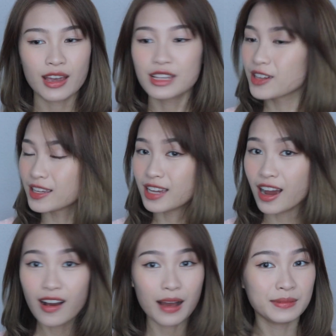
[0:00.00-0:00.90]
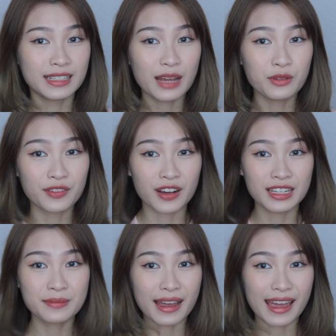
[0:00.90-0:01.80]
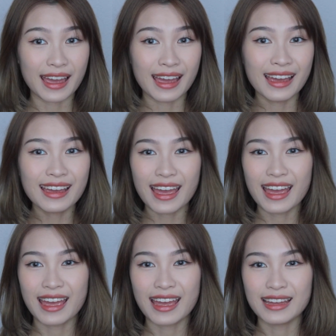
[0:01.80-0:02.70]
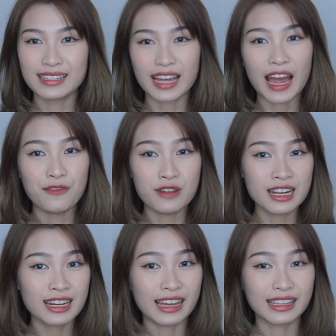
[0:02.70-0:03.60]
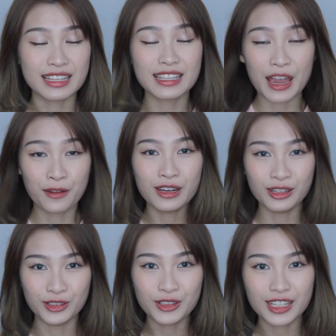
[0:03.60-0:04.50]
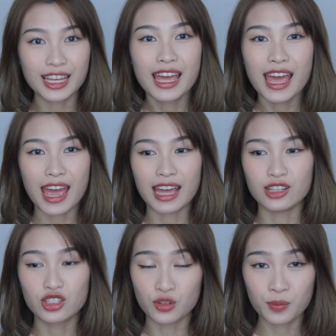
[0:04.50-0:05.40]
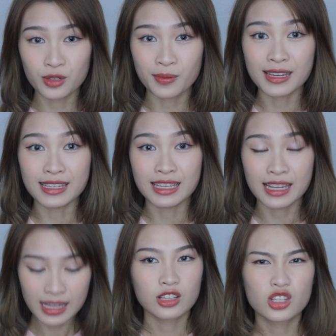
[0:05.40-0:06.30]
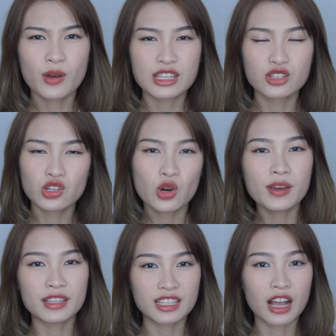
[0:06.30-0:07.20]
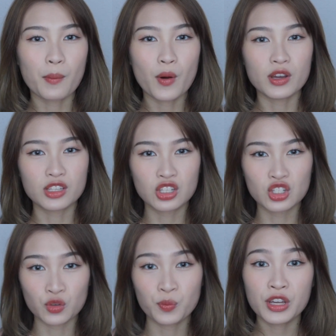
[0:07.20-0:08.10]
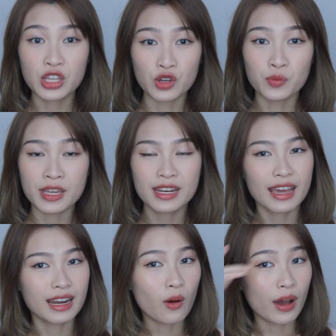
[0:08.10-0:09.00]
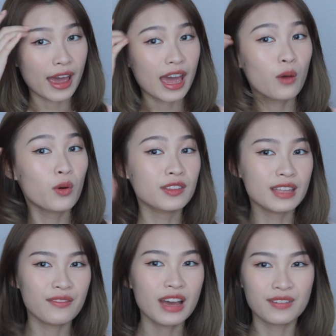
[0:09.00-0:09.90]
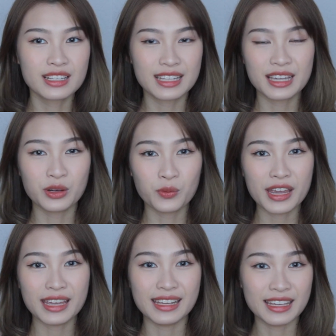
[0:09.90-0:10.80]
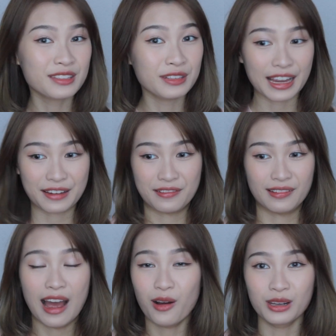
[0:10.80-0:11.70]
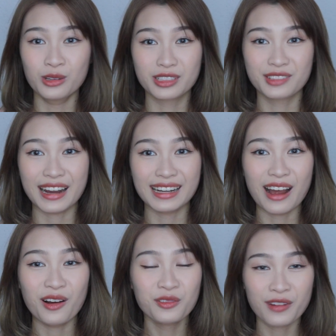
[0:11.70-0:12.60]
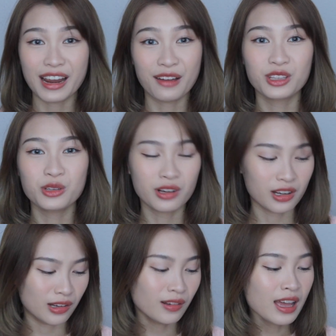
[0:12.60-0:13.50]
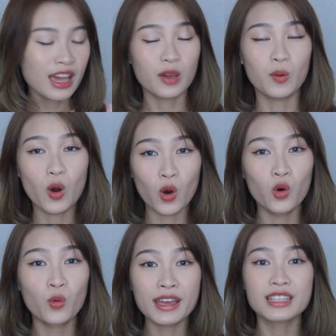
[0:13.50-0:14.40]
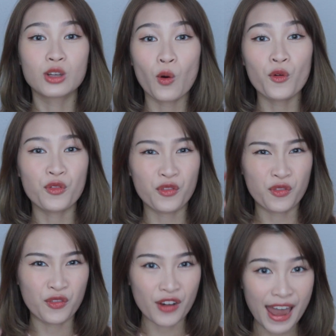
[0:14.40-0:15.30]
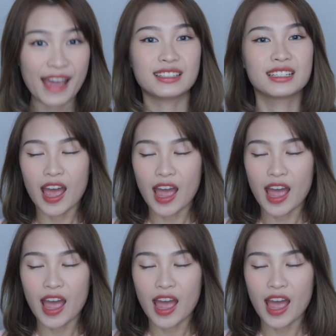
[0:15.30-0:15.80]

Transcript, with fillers: So as you can tell, I'm done with curling my hair and I really like this airy look super super easy. So as you know in Singapore it's super humid and our hair will never ever stay the way it is like how it looks right now, right after you curl. It will always go flat.